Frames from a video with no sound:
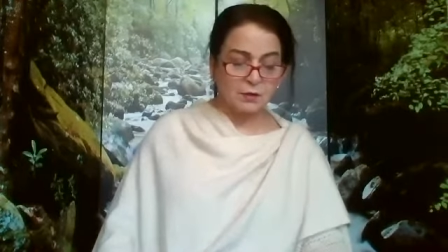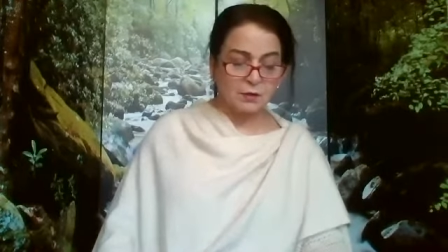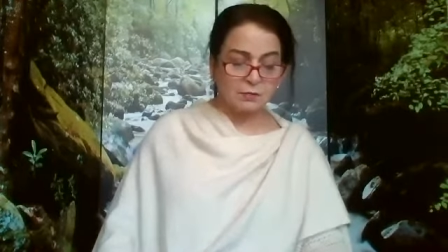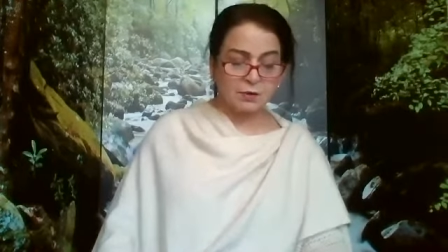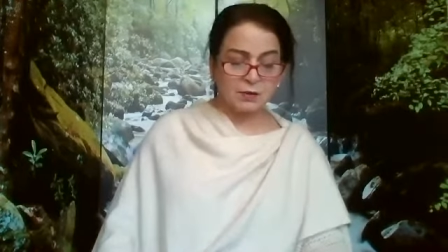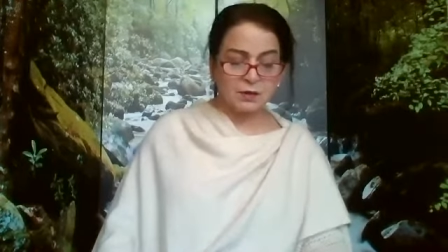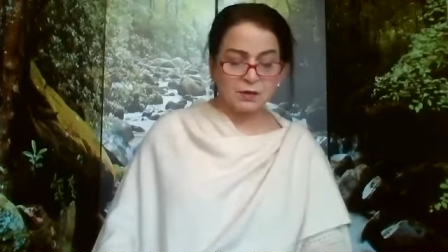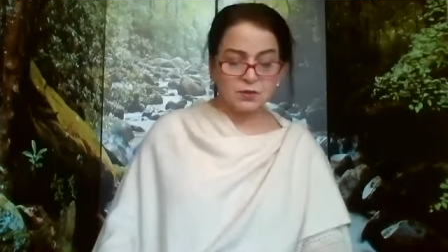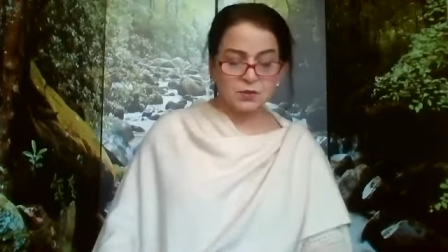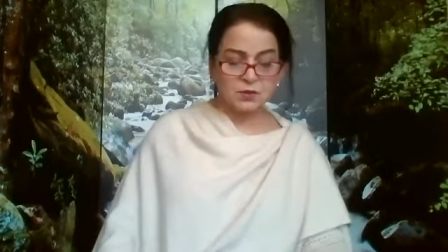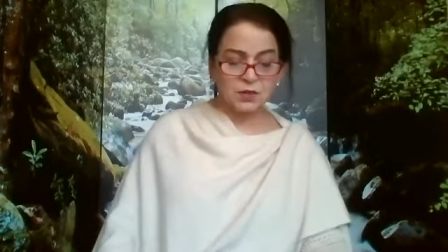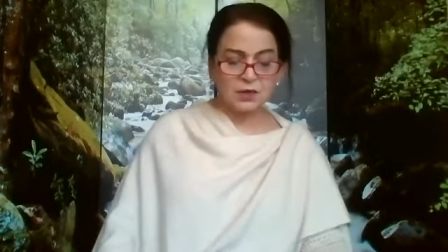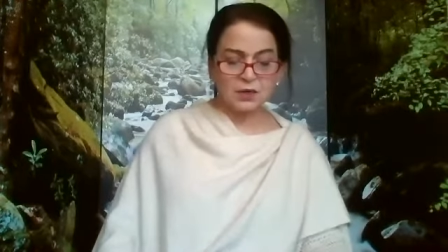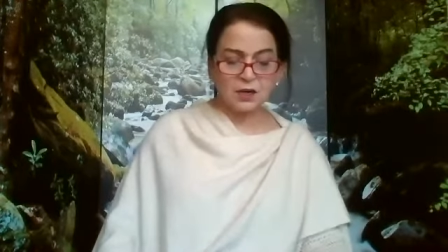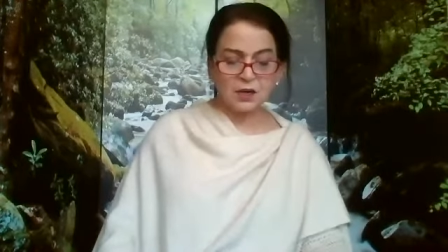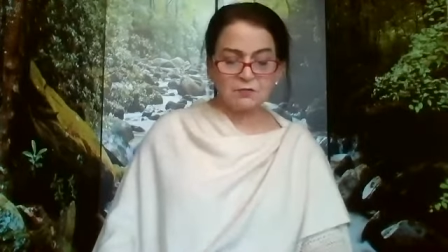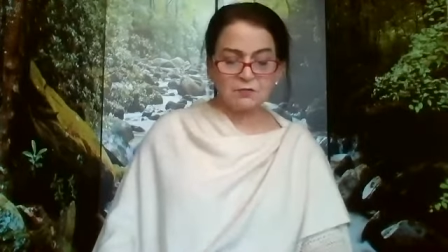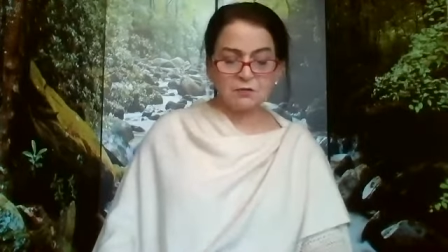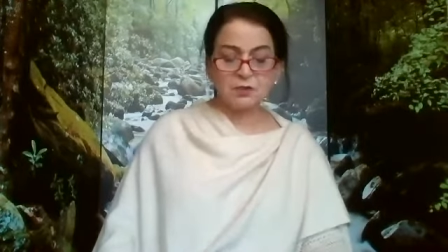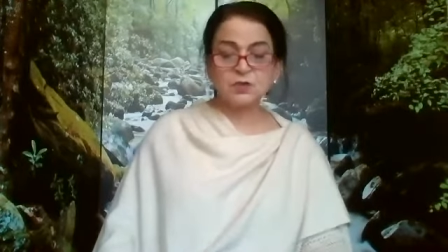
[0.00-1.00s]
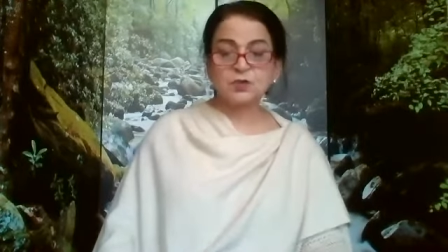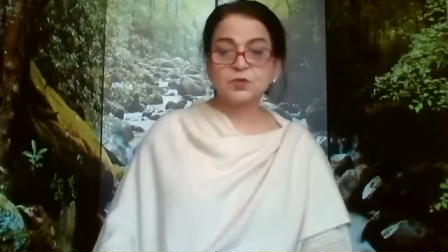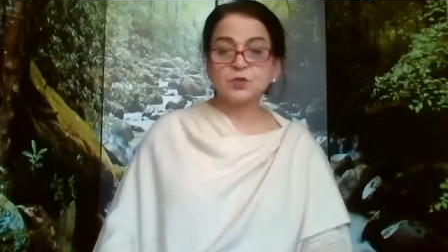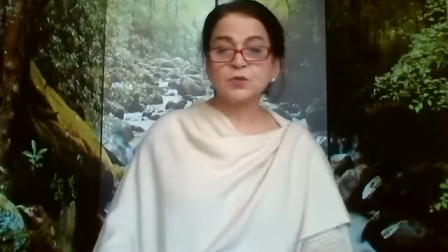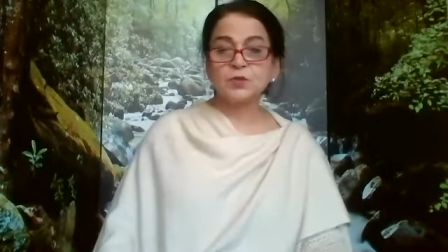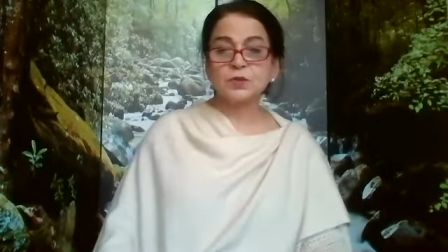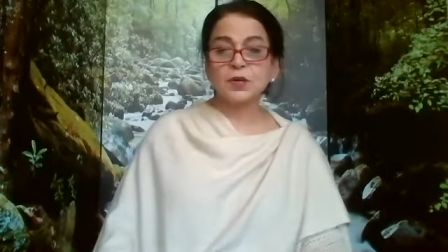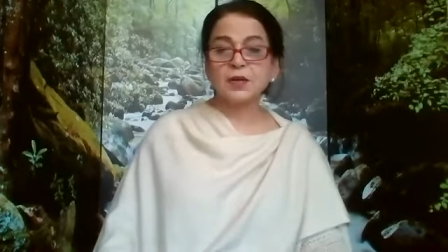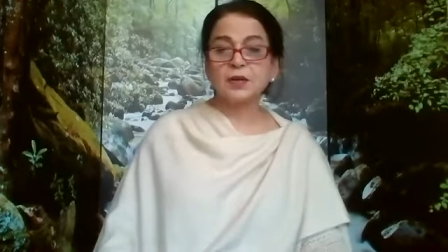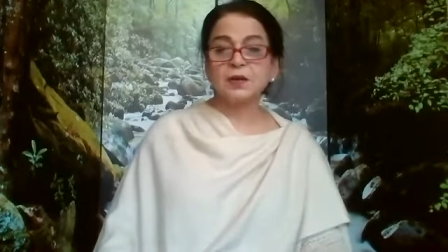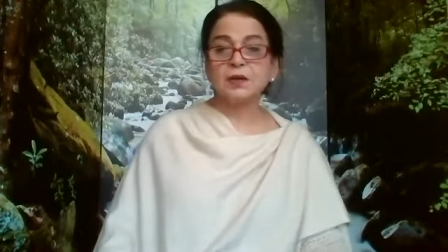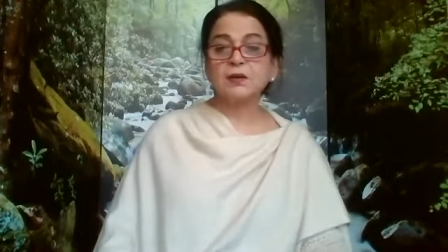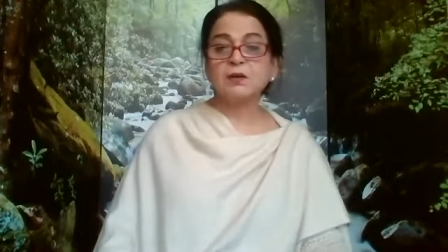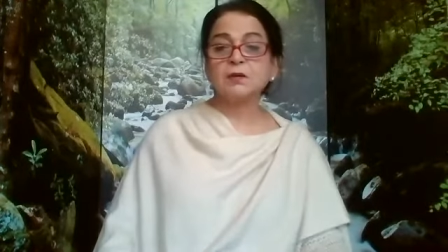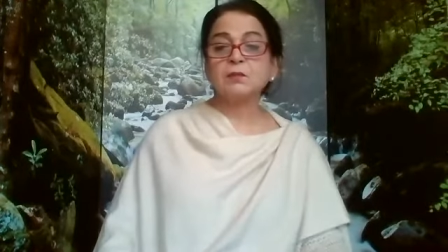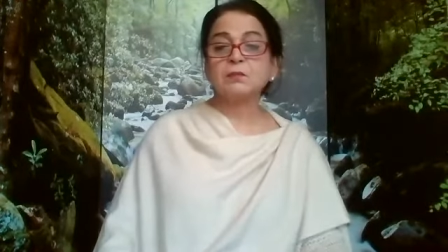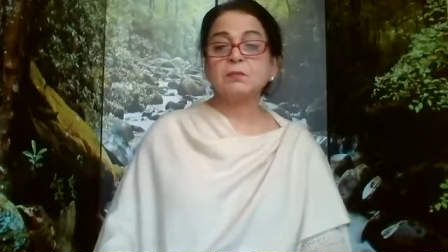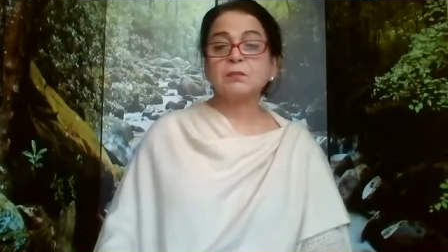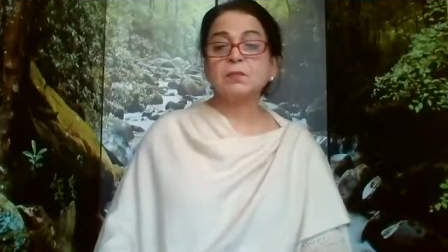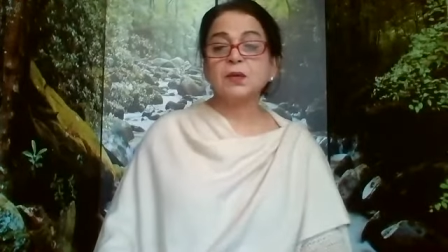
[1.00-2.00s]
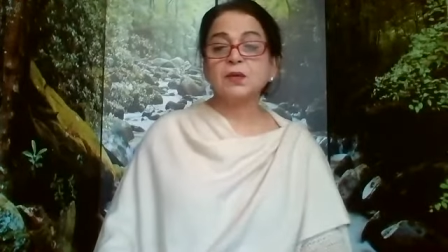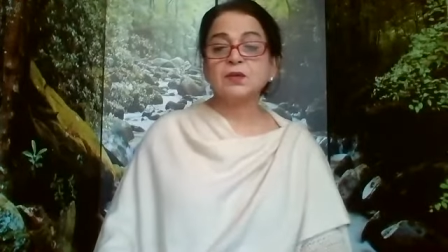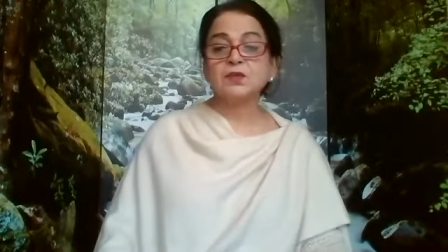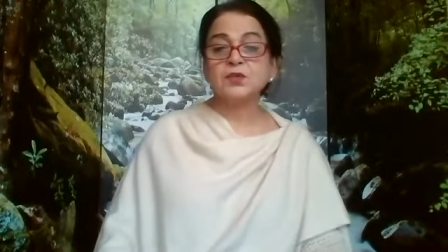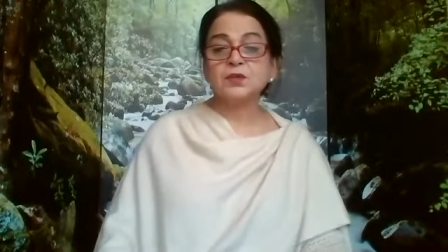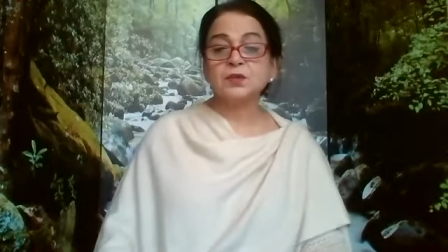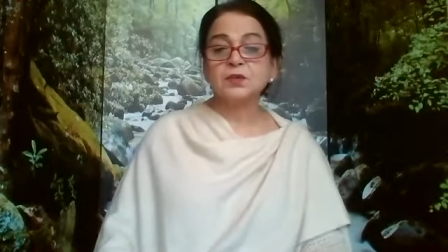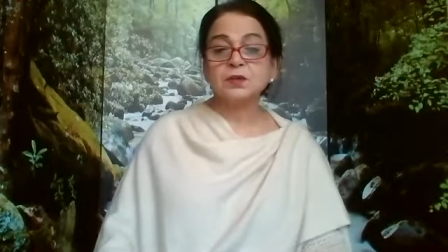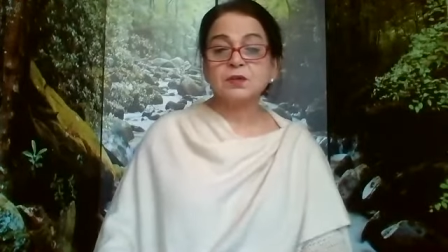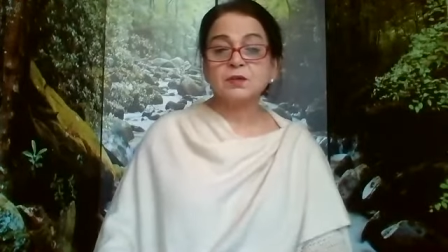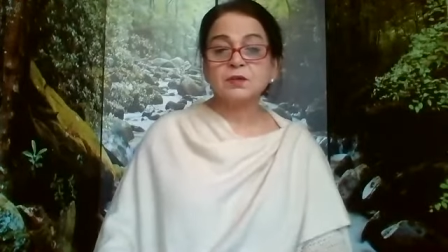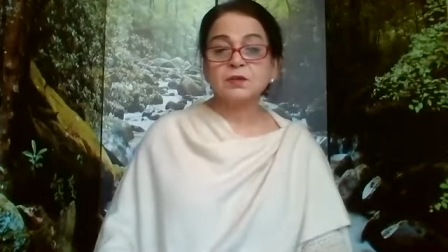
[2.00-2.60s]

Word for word: when sin and virtues are mixed.